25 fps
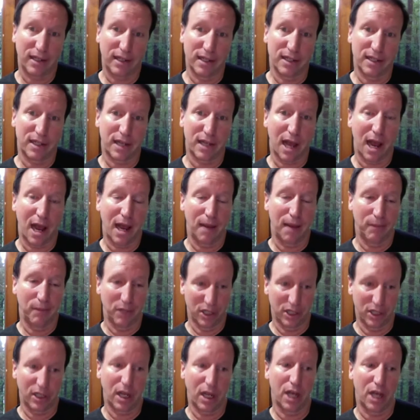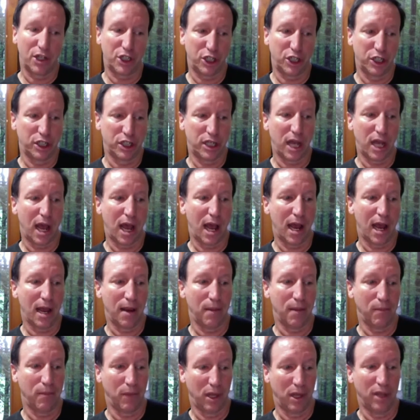time, discussion time,
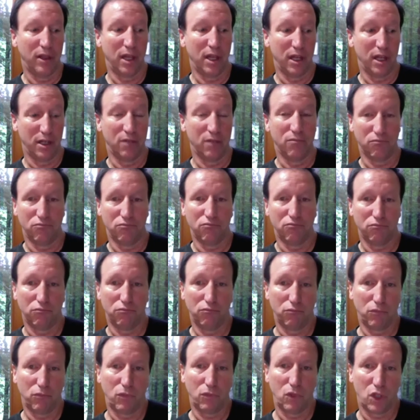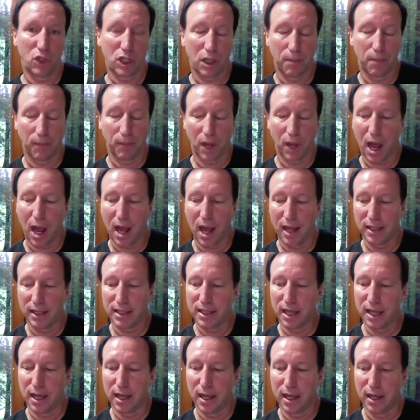and then some
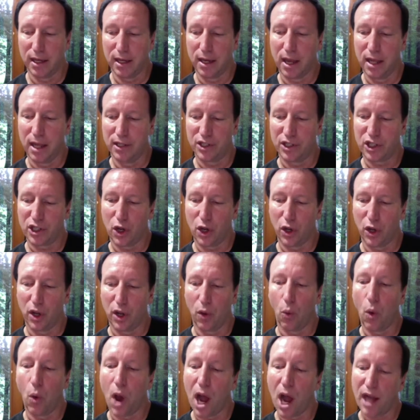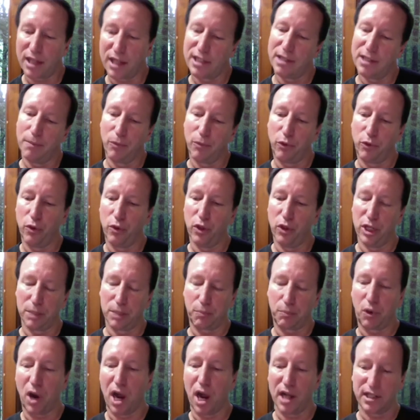content. And so it walks them through this
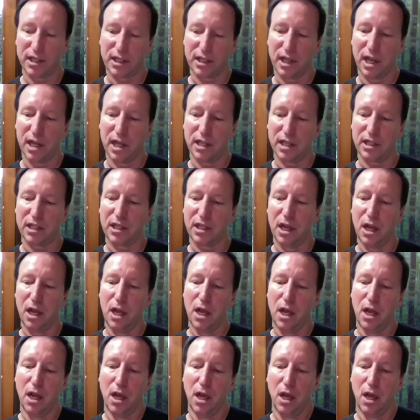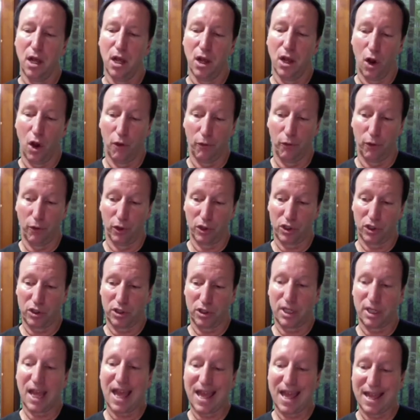process over
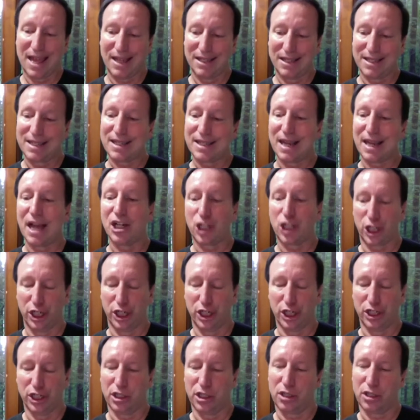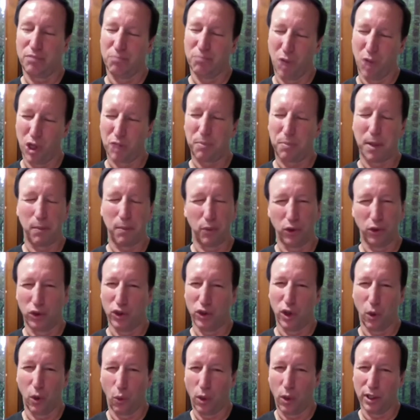10 sessions. Most people do
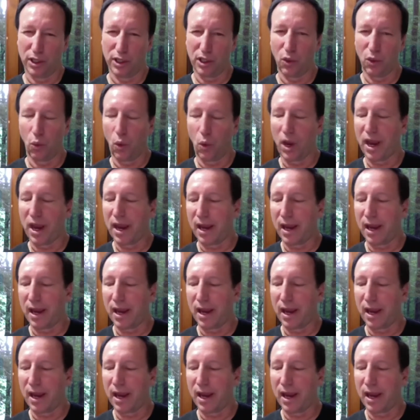it once a week.